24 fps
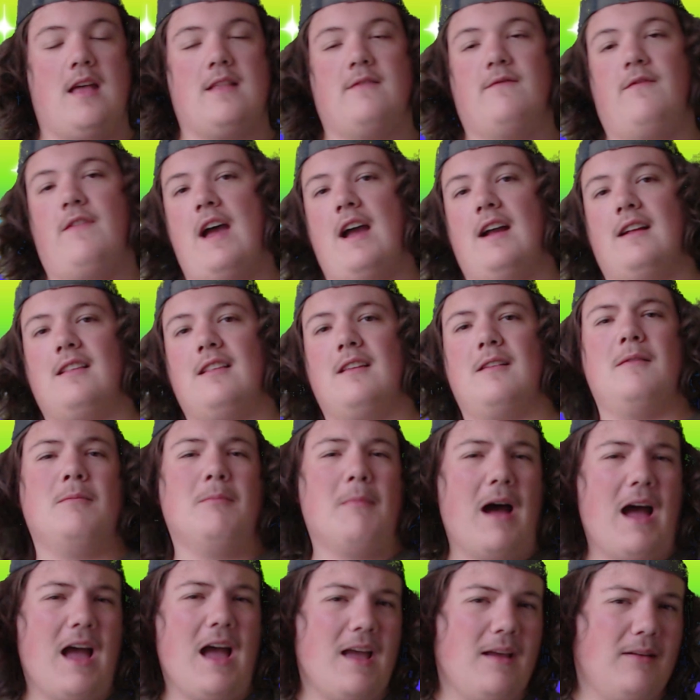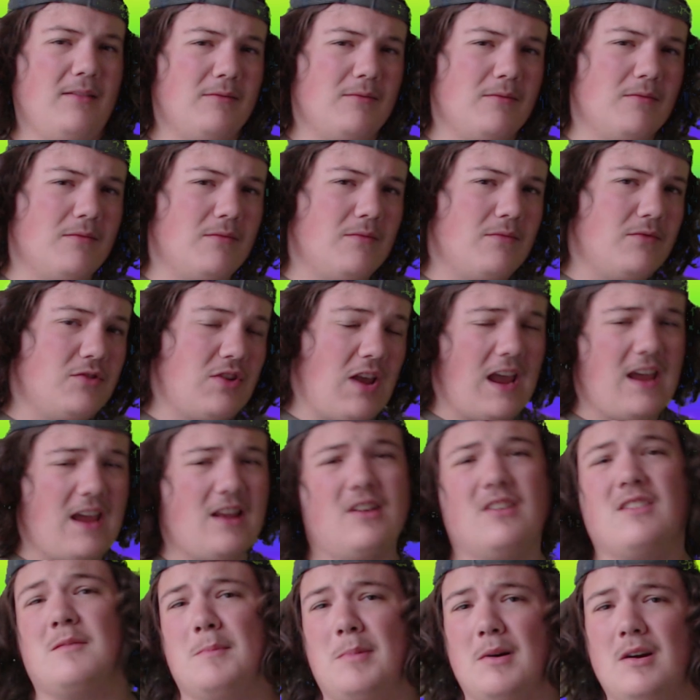fact, my
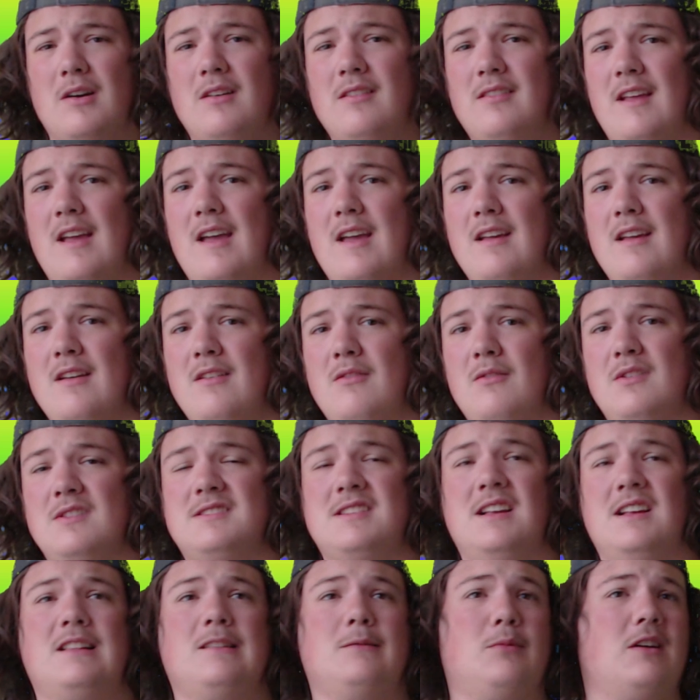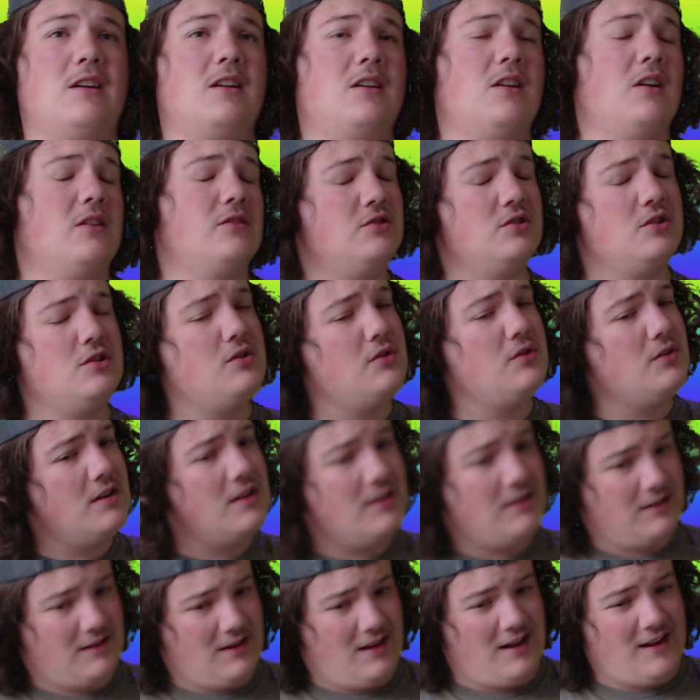channel's birthday was celebrated on June
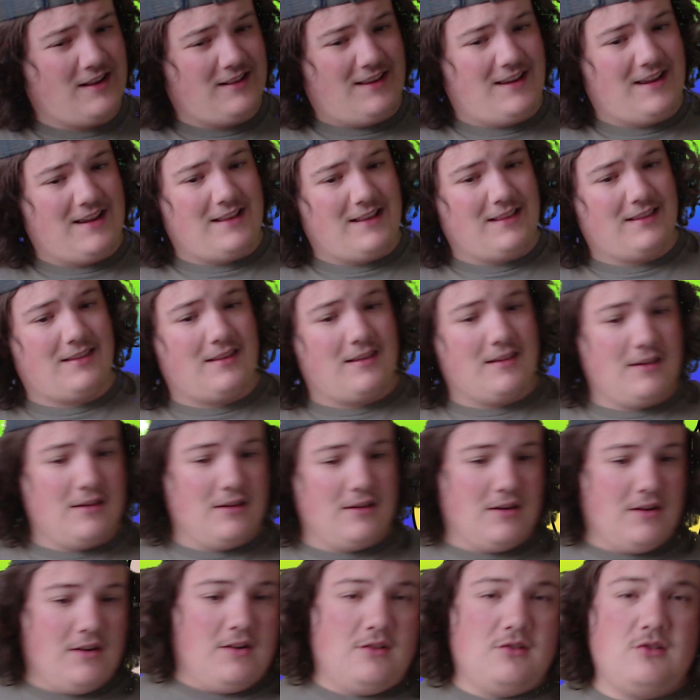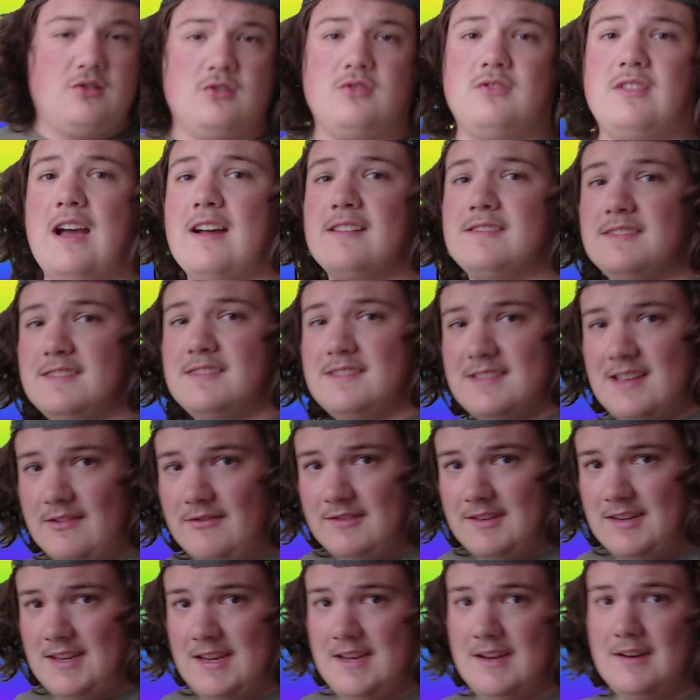19th,
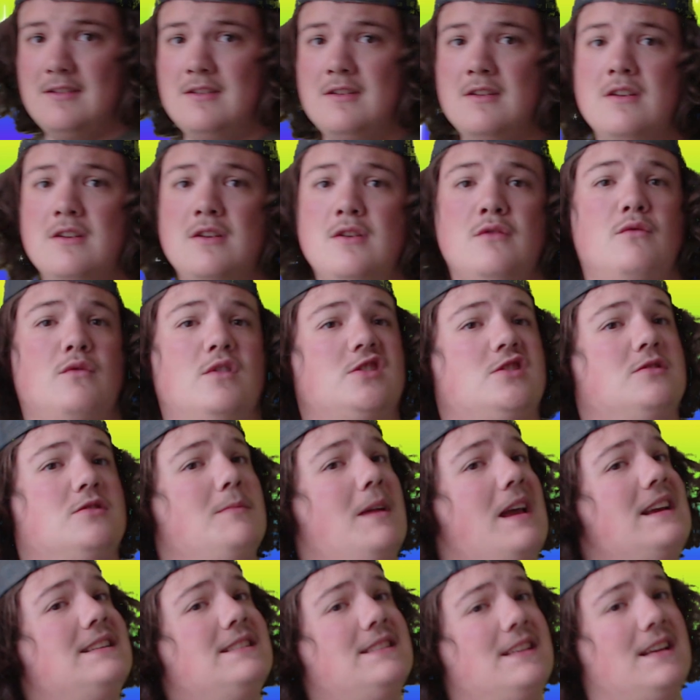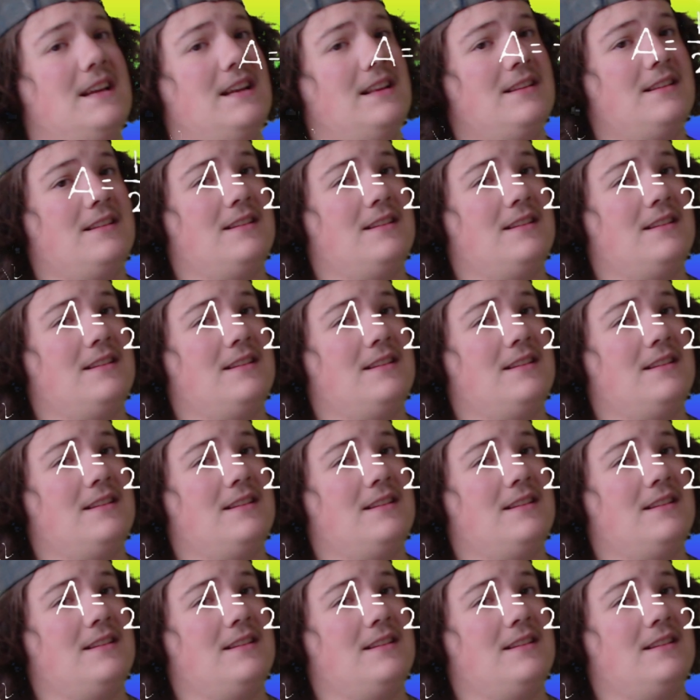2017, which makes it